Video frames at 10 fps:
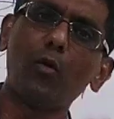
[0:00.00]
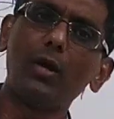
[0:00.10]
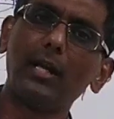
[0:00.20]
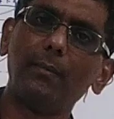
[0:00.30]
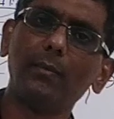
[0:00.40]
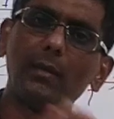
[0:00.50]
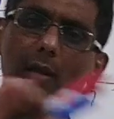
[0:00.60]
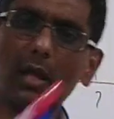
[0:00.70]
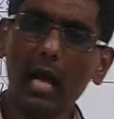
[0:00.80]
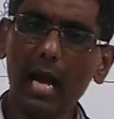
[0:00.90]
only,
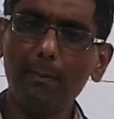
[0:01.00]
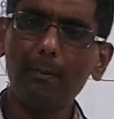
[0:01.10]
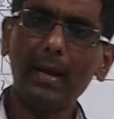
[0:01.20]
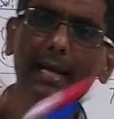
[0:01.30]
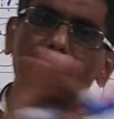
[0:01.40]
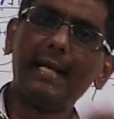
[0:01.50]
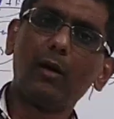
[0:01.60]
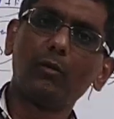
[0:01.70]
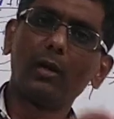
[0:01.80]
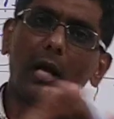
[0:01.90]
up and
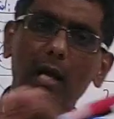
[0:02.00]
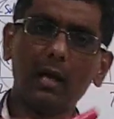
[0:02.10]
down,